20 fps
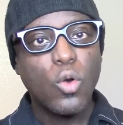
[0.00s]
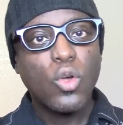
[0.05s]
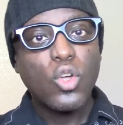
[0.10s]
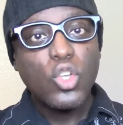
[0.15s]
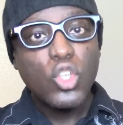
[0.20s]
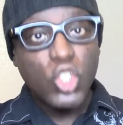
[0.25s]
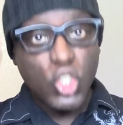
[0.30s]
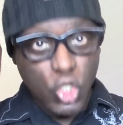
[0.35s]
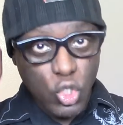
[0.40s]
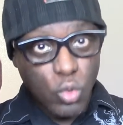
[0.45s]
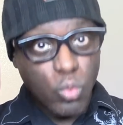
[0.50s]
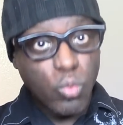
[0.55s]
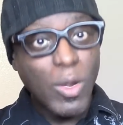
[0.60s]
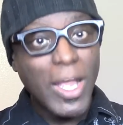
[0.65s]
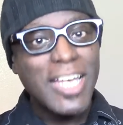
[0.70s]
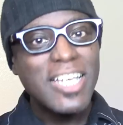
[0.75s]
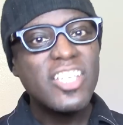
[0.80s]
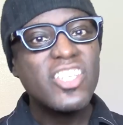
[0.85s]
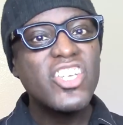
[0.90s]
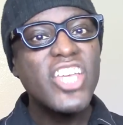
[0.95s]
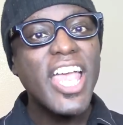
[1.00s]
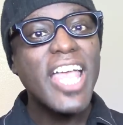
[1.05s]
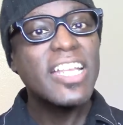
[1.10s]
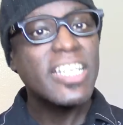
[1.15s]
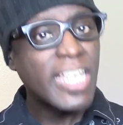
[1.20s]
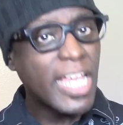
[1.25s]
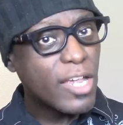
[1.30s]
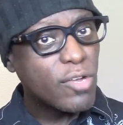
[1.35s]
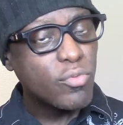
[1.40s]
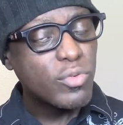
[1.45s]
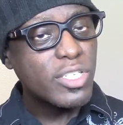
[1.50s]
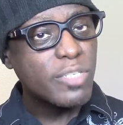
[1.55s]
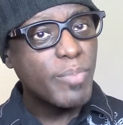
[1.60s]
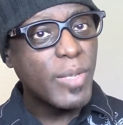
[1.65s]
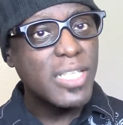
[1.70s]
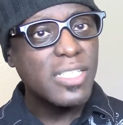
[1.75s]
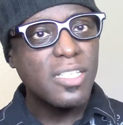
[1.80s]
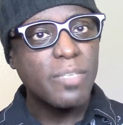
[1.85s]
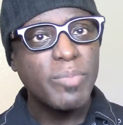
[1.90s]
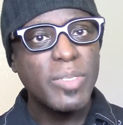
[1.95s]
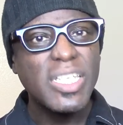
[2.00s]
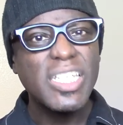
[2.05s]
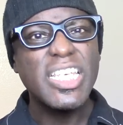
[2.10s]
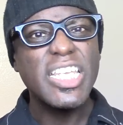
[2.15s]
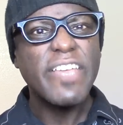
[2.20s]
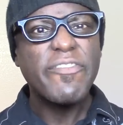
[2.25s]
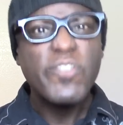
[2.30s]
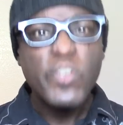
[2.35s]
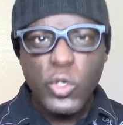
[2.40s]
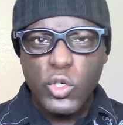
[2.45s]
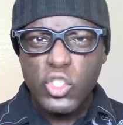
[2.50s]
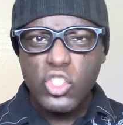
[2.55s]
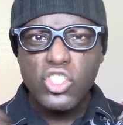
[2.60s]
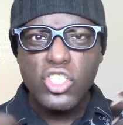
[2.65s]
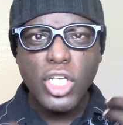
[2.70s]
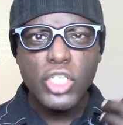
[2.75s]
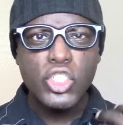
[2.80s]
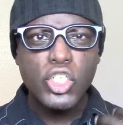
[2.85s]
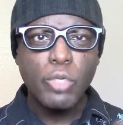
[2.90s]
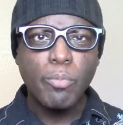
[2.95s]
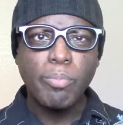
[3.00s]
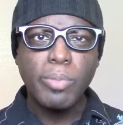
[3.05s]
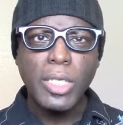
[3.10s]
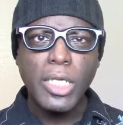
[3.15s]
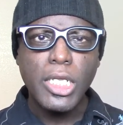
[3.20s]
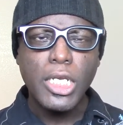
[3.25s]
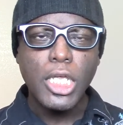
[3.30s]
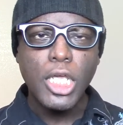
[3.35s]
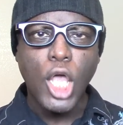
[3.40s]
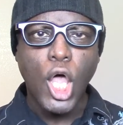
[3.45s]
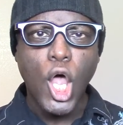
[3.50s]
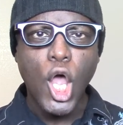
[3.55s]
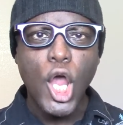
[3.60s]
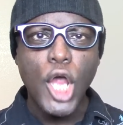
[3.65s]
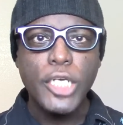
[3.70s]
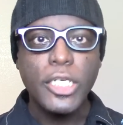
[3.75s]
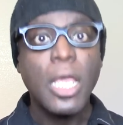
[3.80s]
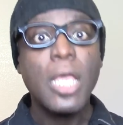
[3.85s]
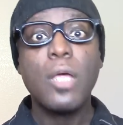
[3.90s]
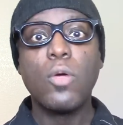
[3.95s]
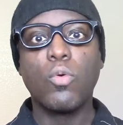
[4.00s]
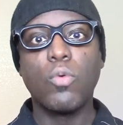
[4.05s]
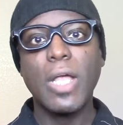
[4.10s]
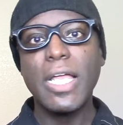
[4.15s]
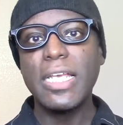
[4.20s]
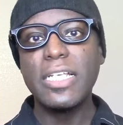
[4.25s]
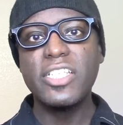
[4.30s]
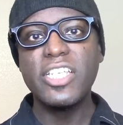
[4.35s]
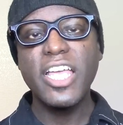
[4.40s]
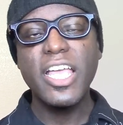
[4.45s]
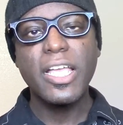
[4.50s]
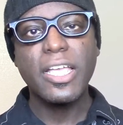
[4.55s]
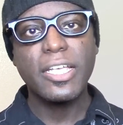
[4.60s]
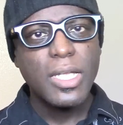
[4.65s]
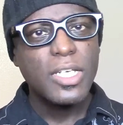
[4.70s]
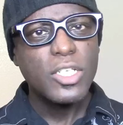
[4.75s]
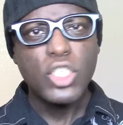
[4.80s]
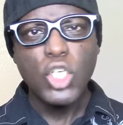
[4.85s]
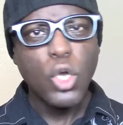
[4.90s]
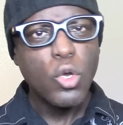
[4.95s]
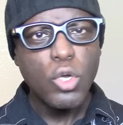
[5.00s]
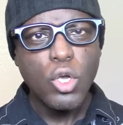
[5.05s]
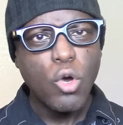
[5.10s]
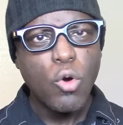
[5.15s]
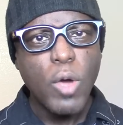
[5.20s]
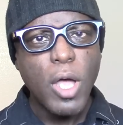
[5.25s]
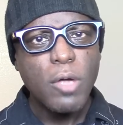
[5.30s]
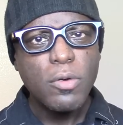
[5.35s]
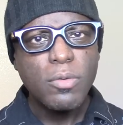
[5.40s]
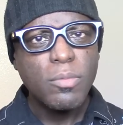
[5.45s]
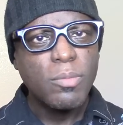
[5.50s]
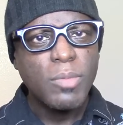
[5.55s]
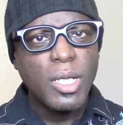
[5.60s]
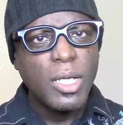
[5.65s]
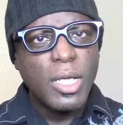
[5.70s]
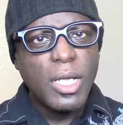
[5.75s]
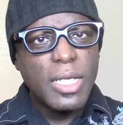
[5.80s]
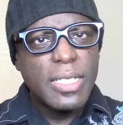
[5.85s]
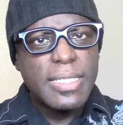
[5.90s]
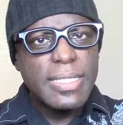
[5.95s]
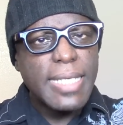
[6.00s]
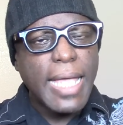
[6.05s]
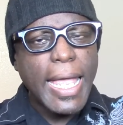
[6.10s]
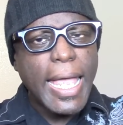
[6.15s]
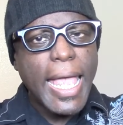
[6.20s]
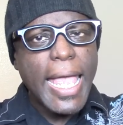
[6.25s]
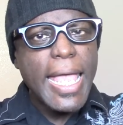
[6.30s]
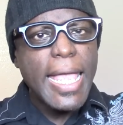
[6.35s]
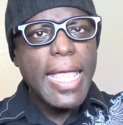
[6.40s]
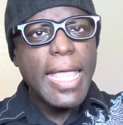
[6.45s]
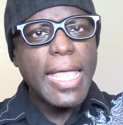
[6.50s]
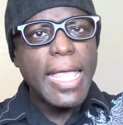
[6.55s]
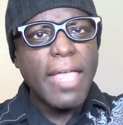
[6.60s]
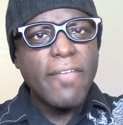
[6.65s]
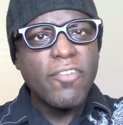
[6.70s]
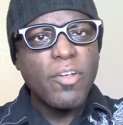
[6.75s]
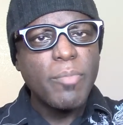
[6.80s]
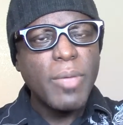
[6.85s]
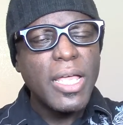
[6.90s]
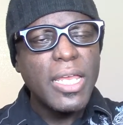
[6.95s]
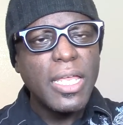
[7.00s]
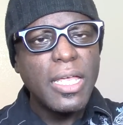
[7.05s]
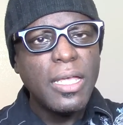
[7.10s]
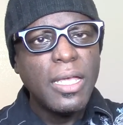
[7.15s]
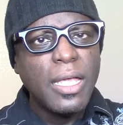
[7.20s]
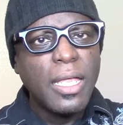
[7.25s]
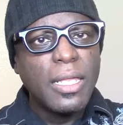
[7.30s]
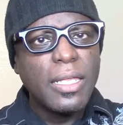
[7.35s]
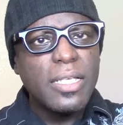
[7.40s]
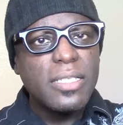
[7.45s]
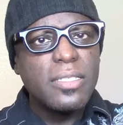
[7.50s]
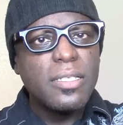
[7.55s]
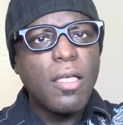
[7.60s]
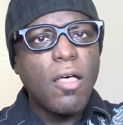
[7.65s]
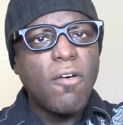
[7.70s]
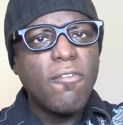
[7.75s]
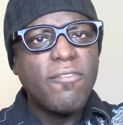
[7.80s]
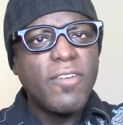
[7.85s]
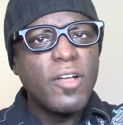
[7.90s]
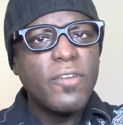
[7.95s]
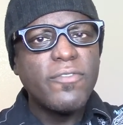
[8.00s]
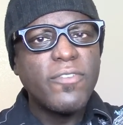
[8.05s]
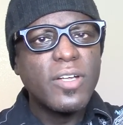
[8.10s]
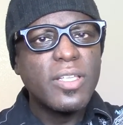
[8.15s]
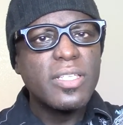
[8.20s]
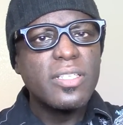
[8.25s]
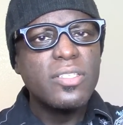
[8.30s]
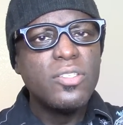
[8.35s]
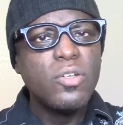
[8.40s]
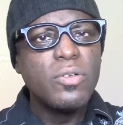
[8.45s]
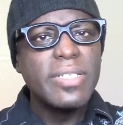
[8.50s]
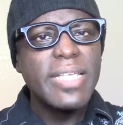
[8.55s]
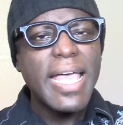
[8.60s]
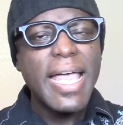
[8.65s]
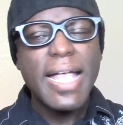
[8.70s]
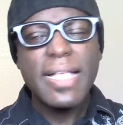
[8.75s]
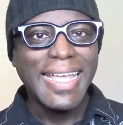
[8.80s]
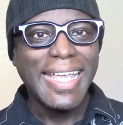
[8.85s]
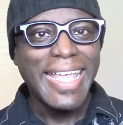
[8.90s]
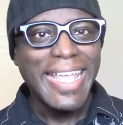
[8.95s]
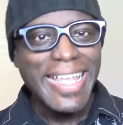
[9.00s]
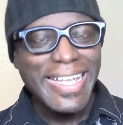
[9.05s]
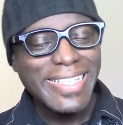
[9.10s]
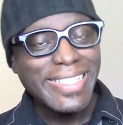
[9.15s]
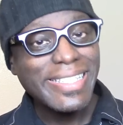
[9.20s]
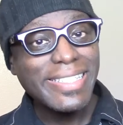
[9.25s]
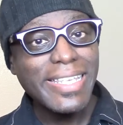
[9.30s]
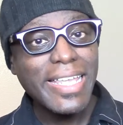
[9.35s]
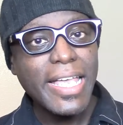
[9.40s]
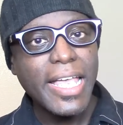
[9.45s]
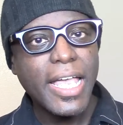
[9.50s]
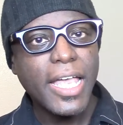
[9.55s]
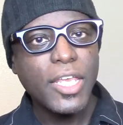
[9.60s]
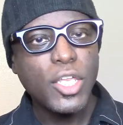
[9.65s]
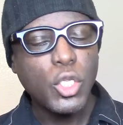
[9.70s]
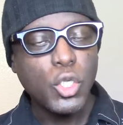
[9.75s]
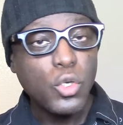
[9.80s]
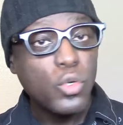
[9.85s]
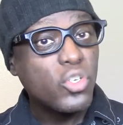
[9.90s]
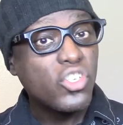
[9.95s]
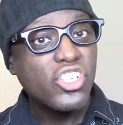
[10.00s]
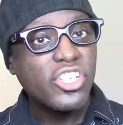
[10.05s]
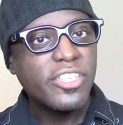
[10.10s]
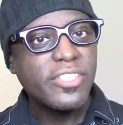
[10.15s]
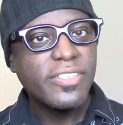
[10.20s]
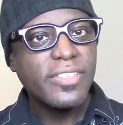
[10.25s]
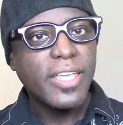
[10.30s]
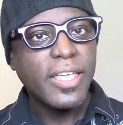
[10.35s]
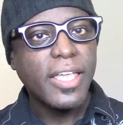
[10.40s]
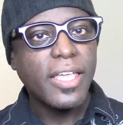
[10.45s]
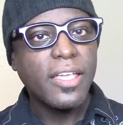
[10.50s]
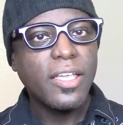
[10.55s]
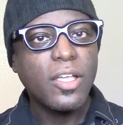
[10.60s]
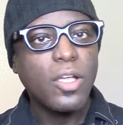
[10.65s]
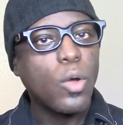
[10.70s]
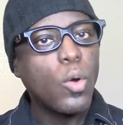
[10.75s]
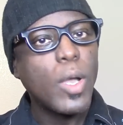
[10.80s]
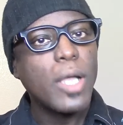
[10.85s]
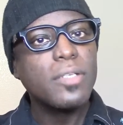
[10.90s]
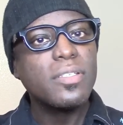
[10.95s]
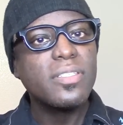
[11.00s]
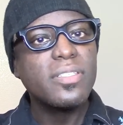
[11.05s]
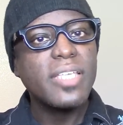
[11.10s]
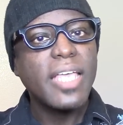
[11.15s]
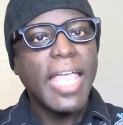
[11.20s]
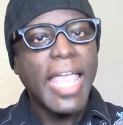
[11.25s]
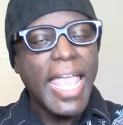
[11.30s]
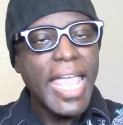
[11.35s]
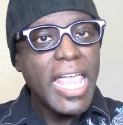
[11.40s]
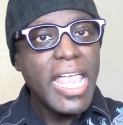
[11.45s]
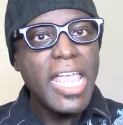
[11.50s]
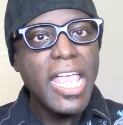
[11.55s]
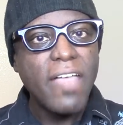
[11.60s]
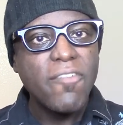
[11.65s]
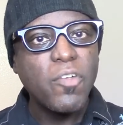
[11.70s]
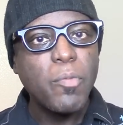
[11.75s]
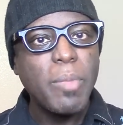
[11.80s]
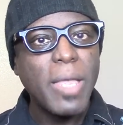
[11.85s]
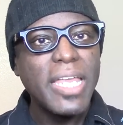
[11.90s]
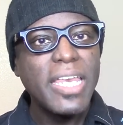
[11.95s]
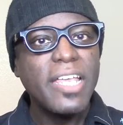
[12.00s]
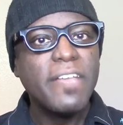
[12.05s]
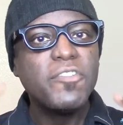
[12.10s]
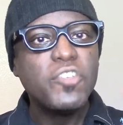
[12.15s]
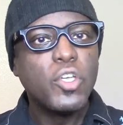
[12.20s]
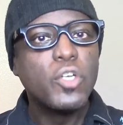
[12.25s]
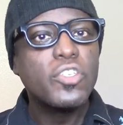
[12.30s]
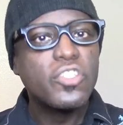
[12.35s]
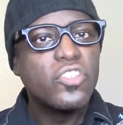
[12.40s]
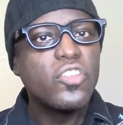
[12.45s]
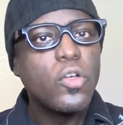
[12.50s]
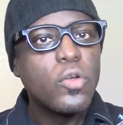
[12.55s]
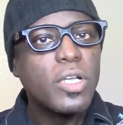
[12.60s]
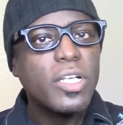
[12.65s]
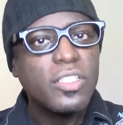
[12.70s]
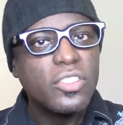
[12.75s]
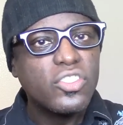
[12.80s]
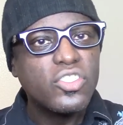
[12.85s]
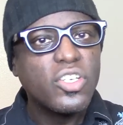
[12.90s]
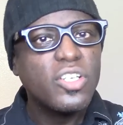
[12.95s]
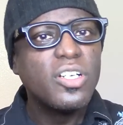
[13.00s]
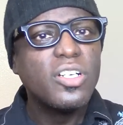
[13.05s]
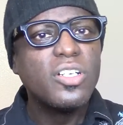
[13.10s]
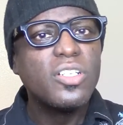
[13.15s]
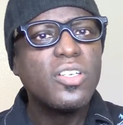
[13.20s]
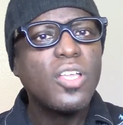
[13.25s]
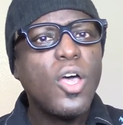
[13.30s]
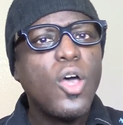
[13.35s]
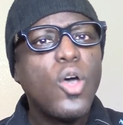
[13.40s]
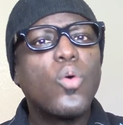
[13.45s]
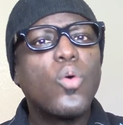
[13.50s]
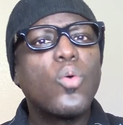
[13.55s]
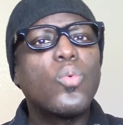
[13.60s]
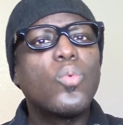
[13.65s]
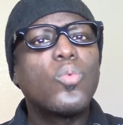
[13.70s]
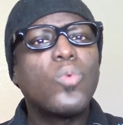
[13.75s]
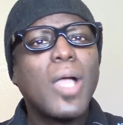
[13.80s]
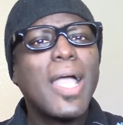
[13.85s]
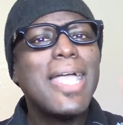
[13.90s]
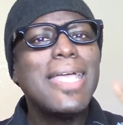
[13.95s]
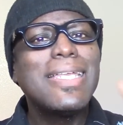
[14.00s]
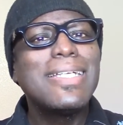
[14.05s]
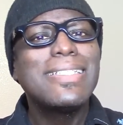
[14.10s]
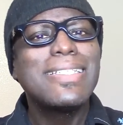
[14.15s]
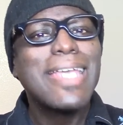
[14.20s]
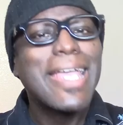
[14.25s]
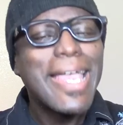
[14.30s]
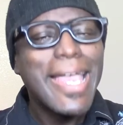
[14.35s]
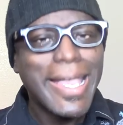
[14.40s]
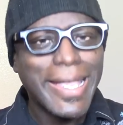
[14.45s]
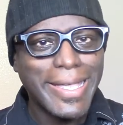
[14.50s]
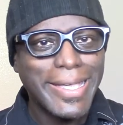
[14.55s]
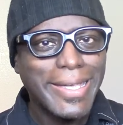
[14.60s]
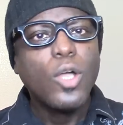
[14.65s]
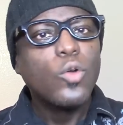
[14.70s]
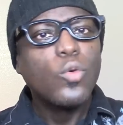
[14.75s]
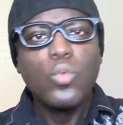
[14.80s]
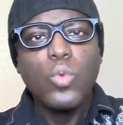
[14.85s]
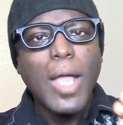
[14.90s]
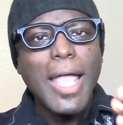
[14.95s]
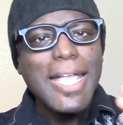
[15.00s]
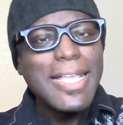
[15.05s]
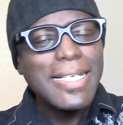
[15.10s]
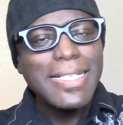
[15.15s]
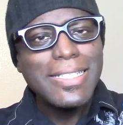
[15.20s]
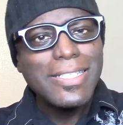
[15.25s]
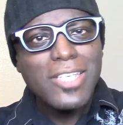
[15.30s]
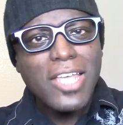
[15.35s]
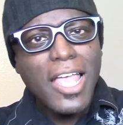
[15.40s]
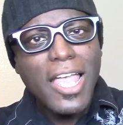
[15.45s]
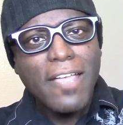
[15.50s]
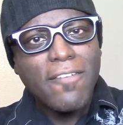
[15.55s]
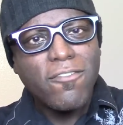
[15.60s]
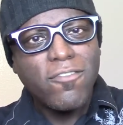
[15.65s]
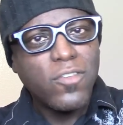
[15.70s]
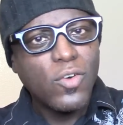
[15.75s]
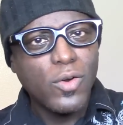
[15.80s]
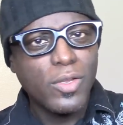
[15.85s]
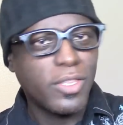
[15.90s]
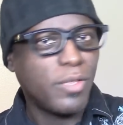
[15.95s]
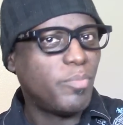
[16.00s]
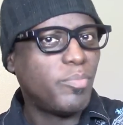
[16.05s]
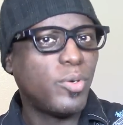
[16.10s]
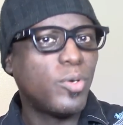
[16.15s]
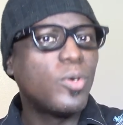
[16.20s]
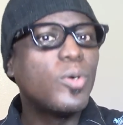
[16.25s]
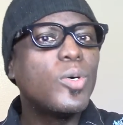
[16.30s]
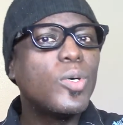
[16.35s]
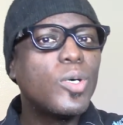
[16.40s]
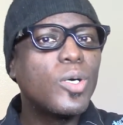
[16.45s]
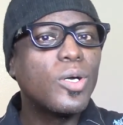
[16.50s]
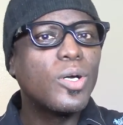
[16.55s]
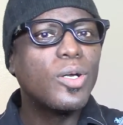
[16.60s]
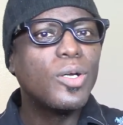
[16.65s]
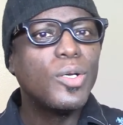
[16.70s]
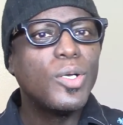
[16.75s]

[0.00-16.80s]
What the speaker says: You write a check. Take responsibility. If you're such a bleeding heart, write a check. Don't go out and say, hey, everybody, let's all vote for this new tax. Instead, you should say, go out and say, hey, everybody, if you're so concerned, write a check. Write a check for the poor.